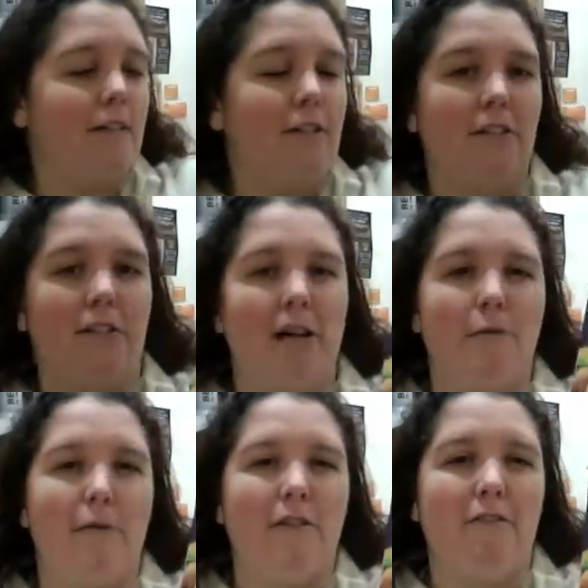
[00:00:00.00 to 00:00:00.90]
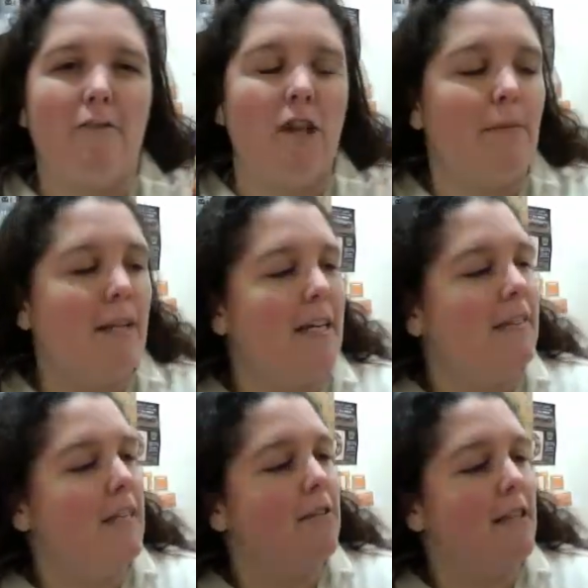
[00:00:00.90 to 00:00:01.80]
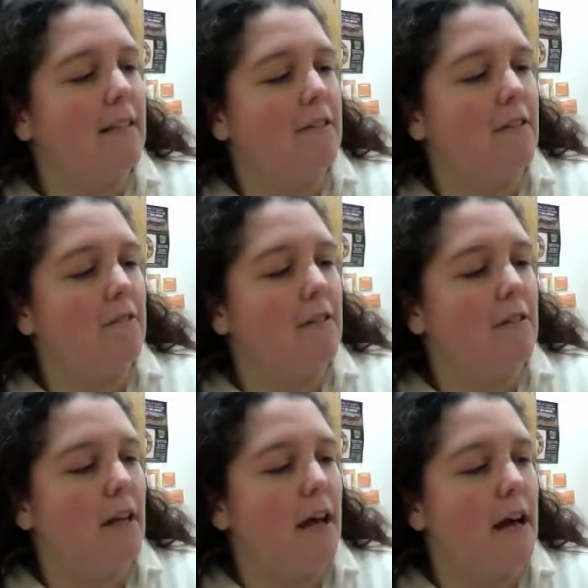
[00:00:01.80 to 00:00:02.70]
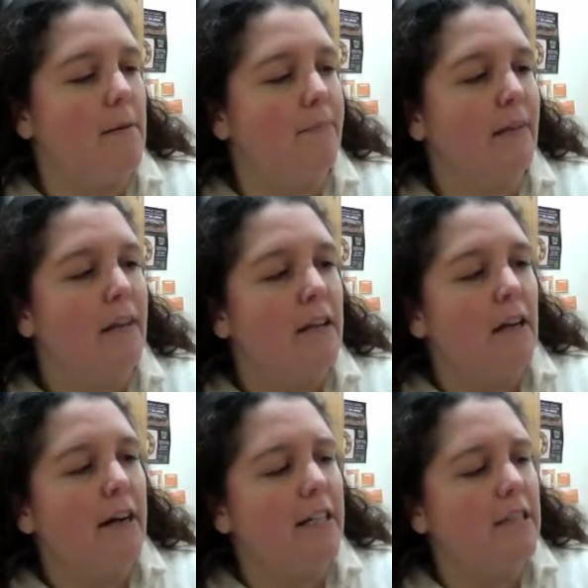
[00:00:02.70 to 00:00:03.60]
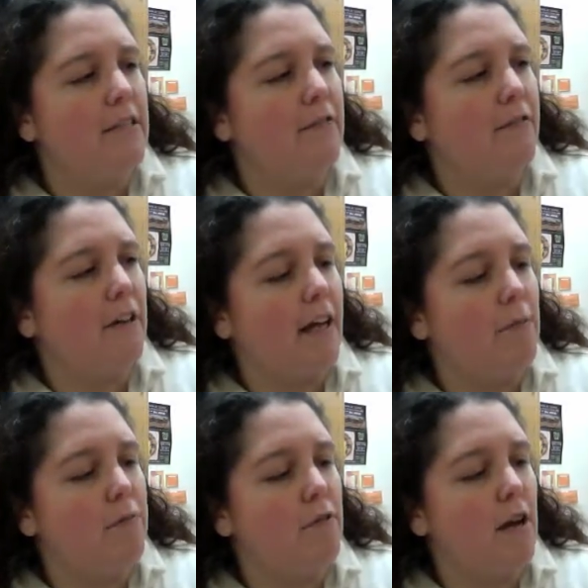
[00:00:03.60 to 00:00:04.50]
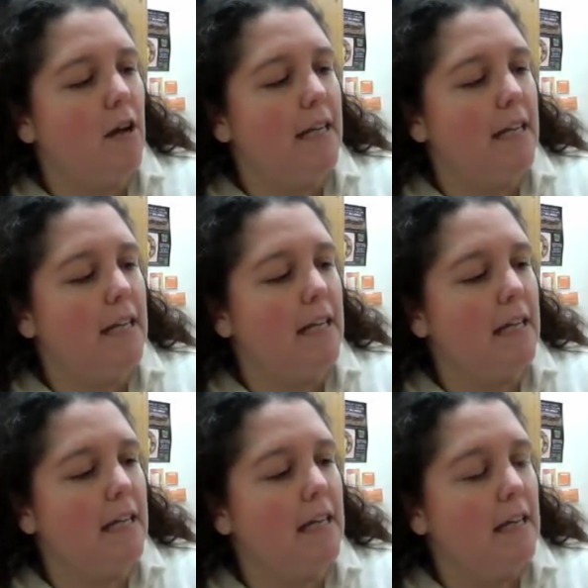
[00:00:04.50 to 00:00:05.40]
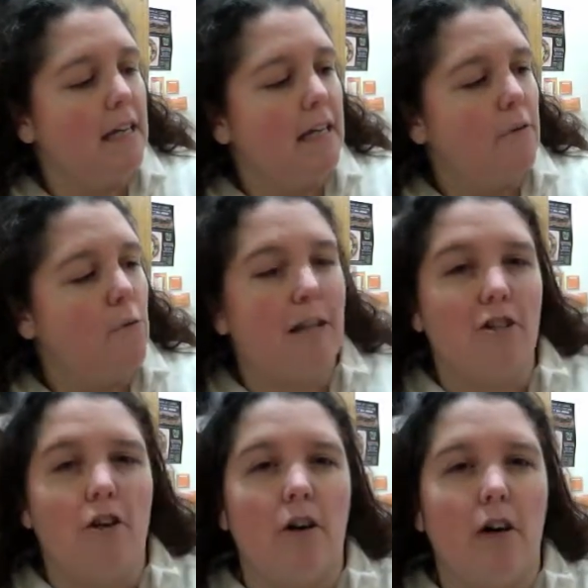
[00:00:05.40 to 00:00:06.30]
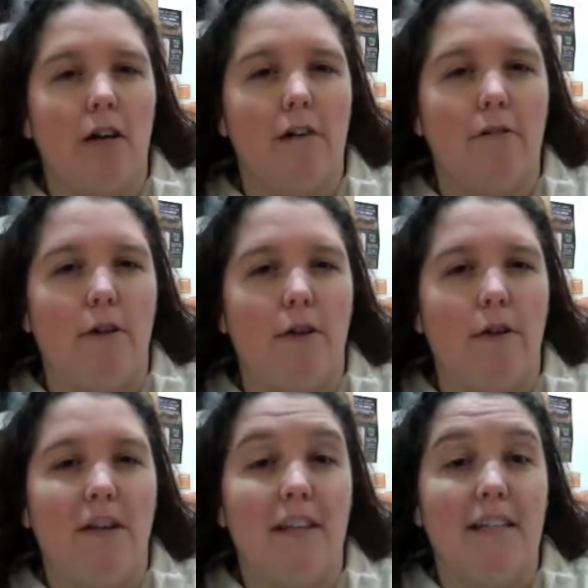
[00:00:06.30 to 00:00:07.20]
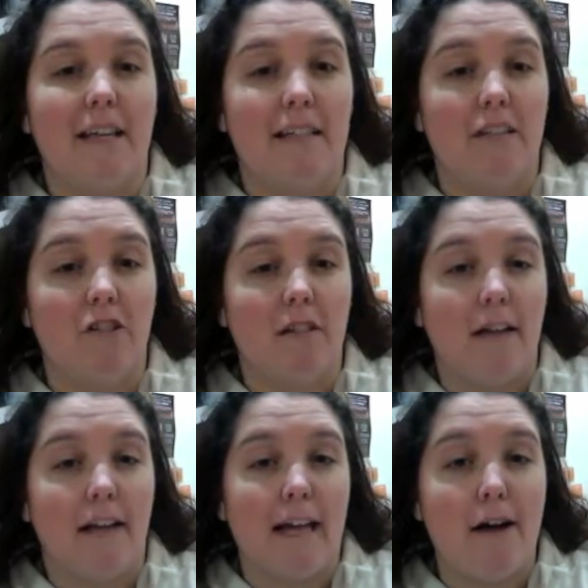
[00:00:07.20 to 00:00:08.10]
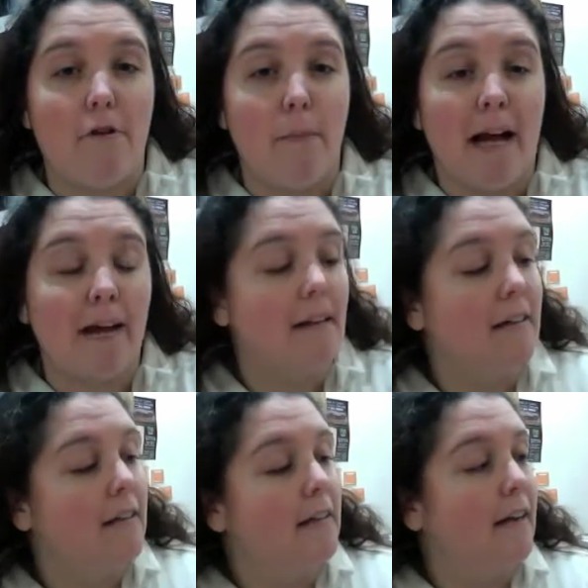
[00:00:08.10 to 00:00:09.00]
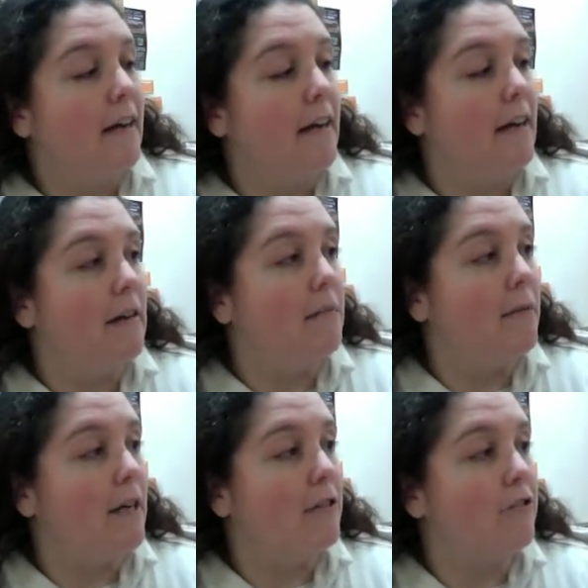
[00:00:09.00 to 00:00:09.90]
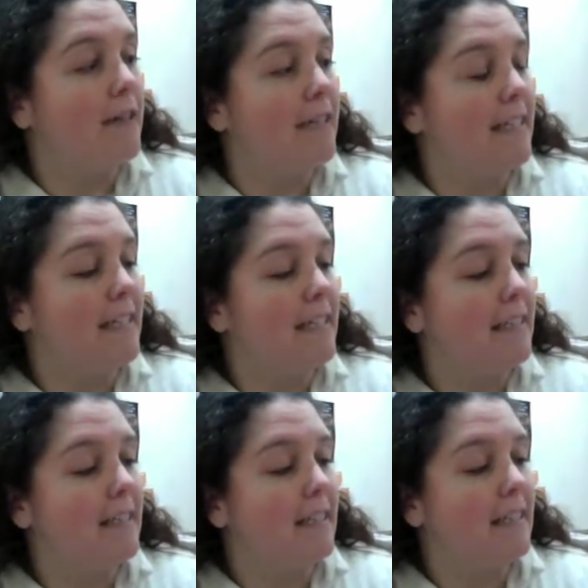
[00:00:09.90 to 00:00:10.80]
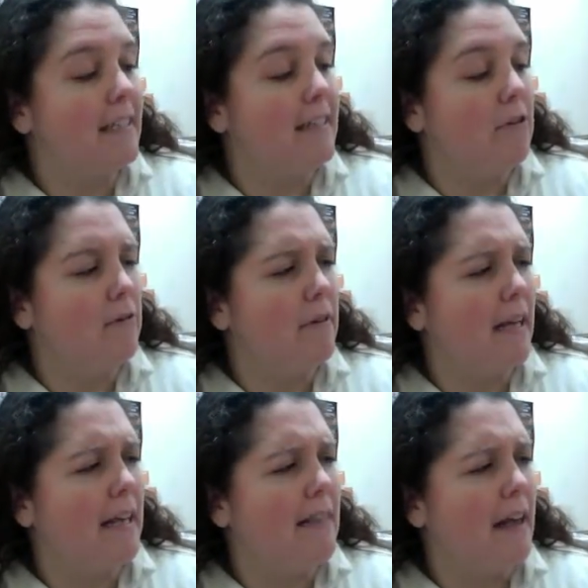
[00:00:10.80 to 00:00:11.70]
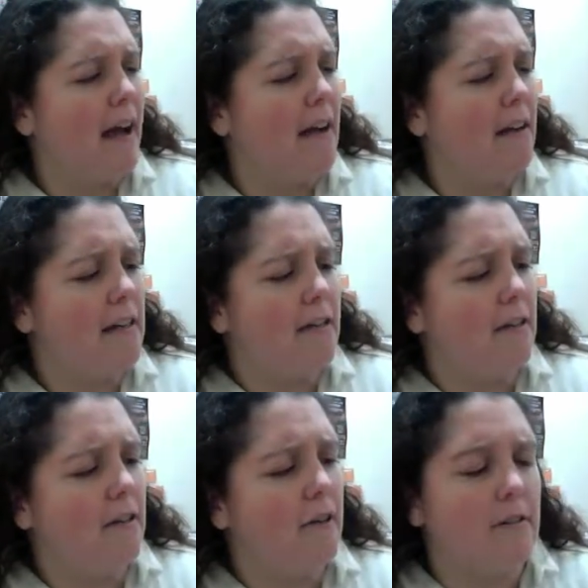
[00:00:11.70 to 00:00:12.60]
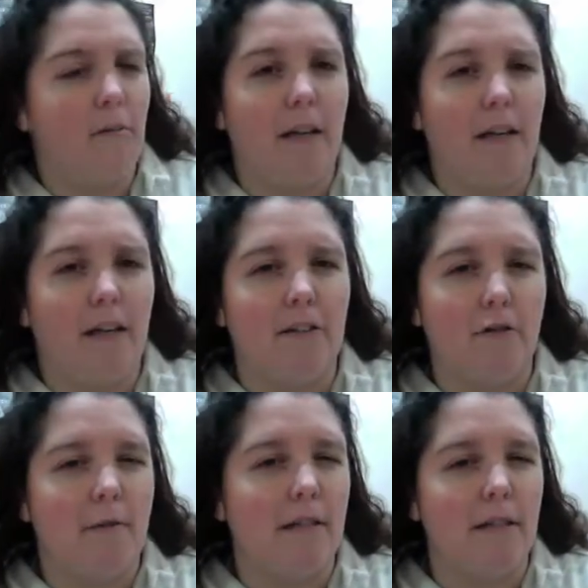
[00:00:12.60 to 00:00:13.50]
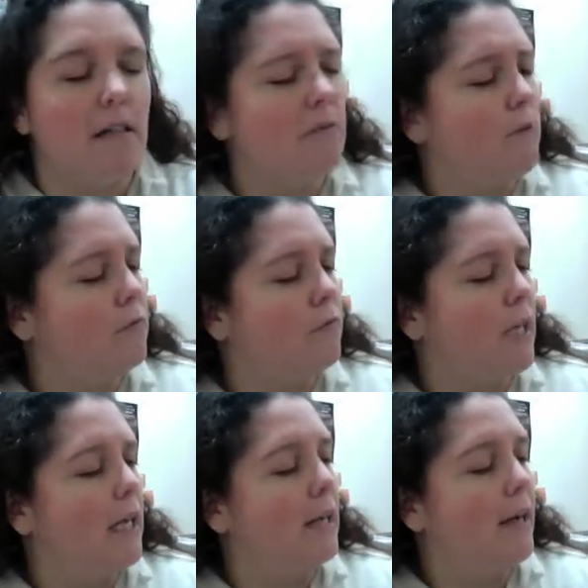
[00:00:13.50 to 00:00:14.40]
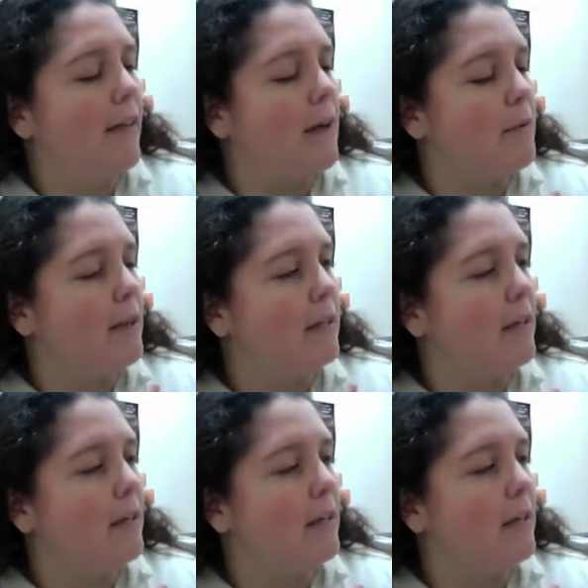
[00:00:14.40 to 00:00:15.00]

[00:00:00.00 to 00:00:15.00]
which has come all the way from Germany. So this is kind of like a praline-y white chocolate, although I think it tastes just like Caramac. When I tried it, it's not really that. It looks a bit like it's creamy inside. It wasn't really like that, but